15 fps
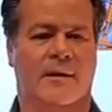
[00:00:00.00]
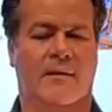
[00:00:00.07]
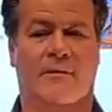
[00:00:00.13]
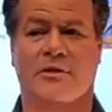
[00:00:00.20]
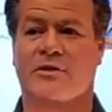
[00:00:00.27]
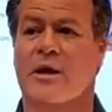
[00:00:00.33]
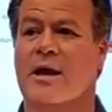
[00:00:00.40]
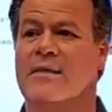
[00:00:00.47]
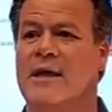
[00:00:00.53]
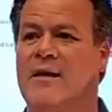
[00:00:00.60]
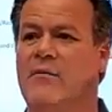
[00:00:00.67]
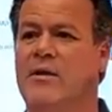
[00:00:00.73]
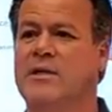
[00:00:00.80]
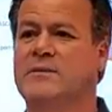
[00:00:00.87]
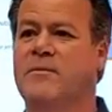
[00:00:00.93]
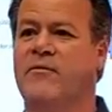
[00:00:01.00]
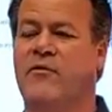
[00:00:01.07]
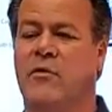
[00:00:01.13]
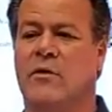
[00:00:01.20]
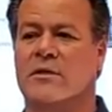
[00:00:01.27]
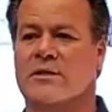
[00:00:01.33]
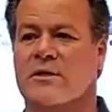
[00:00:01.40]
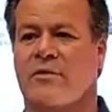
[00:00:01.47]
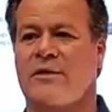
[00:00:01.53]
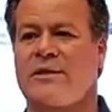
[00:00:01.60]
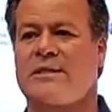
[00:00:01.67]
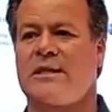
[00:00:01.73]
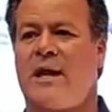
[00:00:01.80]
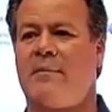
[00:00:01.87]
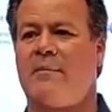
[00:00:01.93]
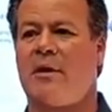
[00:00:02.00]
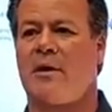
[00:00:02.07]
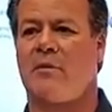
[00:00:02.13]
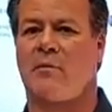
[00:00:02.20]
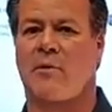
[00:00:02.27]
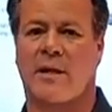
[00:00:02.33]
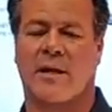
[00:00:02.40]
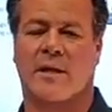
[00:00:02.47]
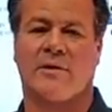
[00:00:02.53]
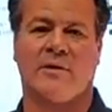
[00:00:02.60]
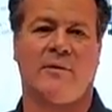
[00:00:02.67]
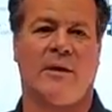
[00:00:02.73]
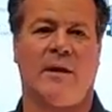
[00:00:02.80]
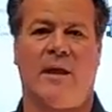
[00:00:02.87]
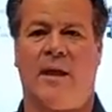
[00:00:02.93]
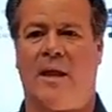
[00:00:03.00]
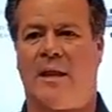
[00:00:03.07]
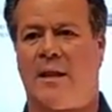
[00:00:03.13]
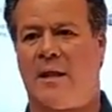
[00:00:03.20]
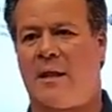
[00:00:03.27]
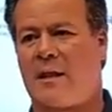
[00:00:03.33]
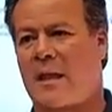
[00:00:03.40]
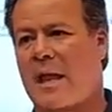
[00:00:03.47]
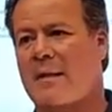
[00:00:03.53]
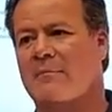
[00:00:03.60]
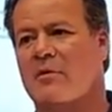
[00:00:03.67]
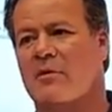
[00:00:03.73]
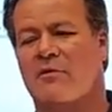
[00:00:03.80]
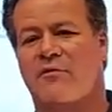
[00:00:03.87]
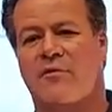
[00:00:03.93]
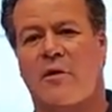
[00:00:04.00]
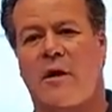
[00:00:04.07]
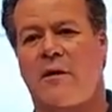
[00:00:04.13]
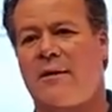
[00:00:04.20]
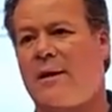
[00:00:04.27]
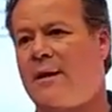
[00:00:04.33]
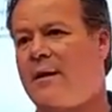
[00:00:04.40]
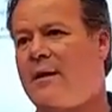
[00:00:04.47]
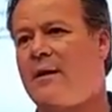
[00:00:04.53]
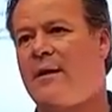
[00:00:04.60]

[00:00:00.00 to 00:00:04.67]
We tried that once before, so this time here we're going to do it like Lambo and Ferrari,